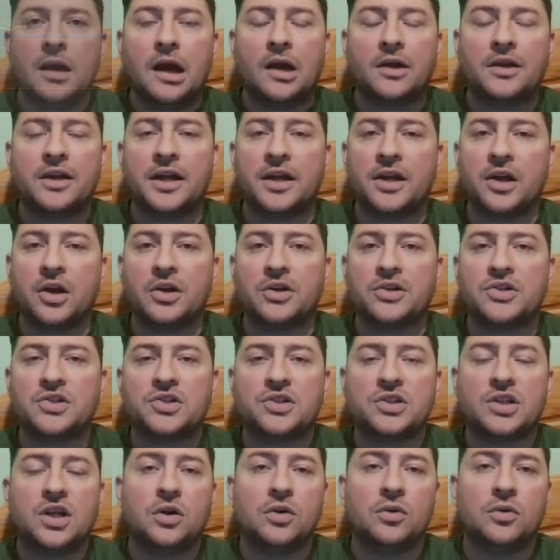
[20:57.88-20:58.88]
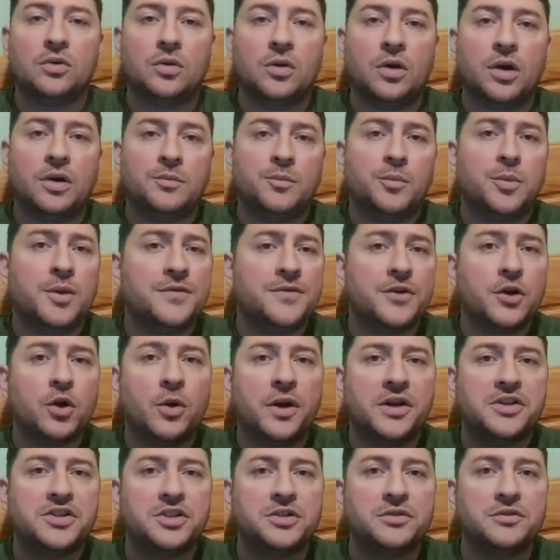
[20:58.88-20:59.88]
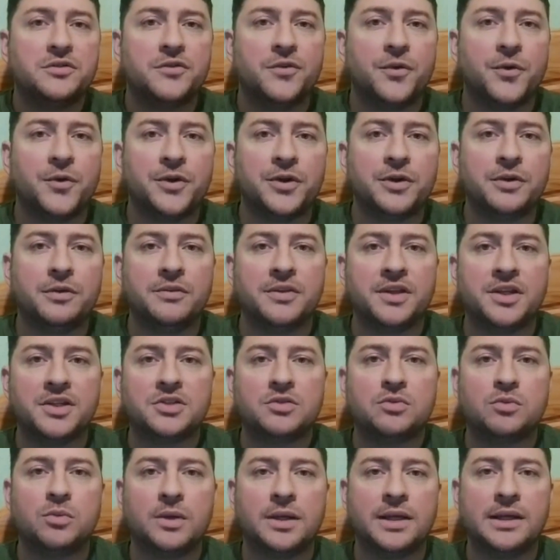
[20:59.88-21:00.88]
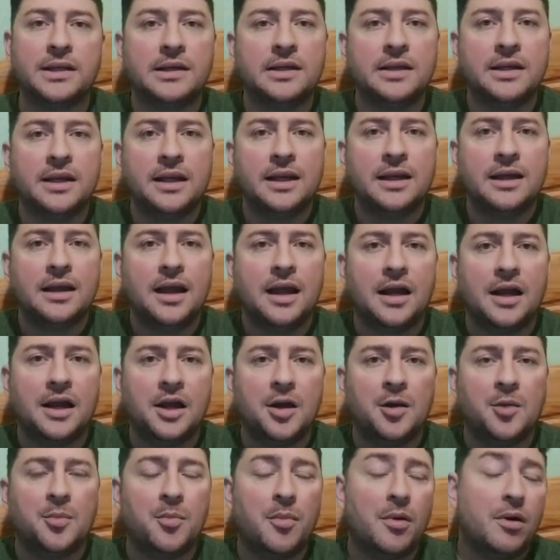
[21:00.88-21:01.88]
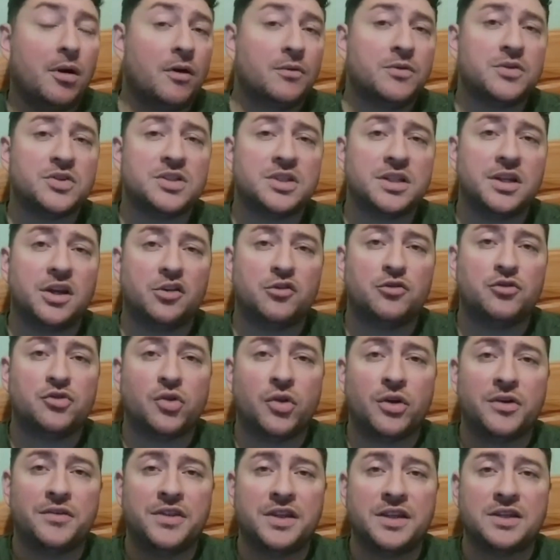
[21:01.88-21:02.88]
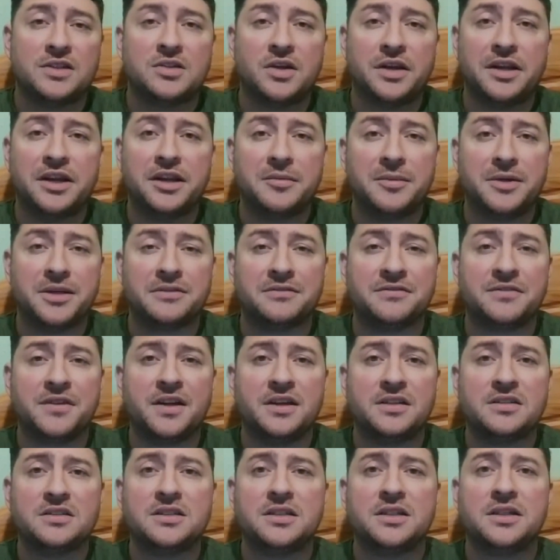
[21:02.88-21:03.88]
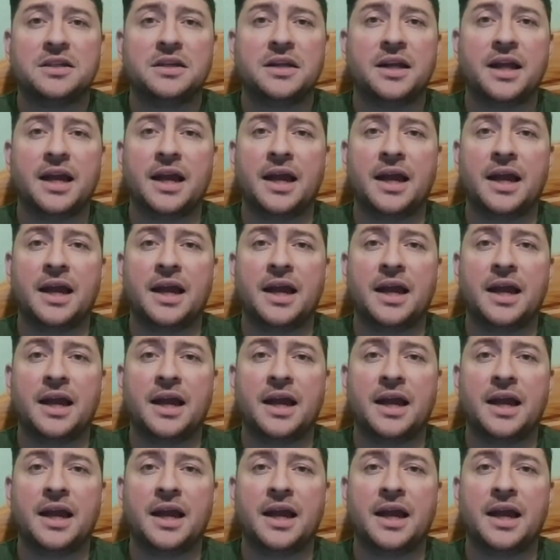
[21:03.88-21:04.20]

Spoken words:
Okay, guys, so a bit of a question for you this week. Obviously, I've tried things like intermittent fasting